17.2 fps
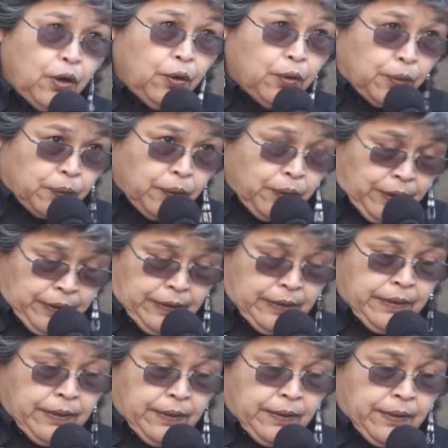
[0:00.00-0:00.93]
Lego,
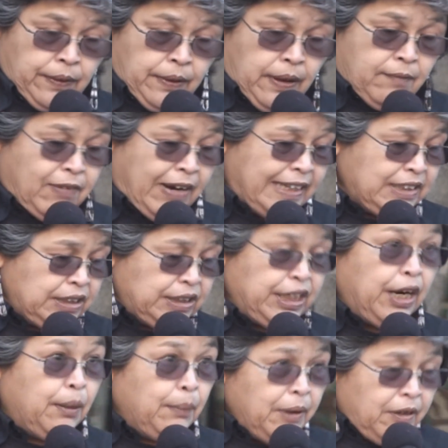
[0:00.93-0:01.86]

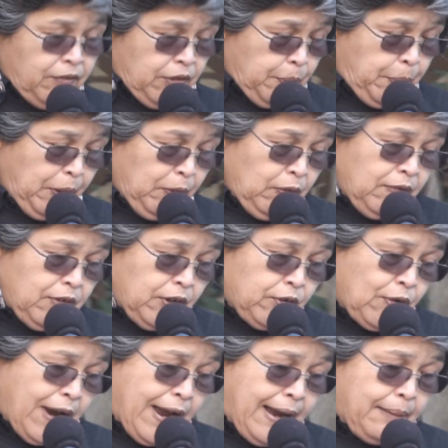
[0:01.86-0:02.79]
Vice Chairman of the Pit River
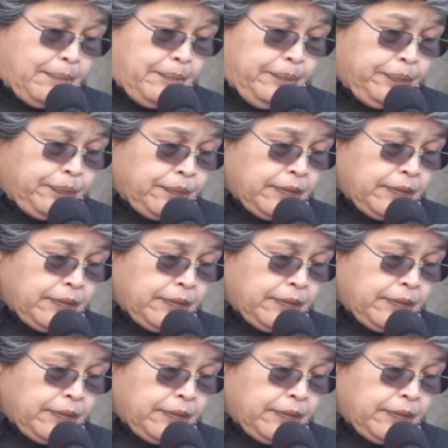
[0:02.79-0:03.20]
Tribe.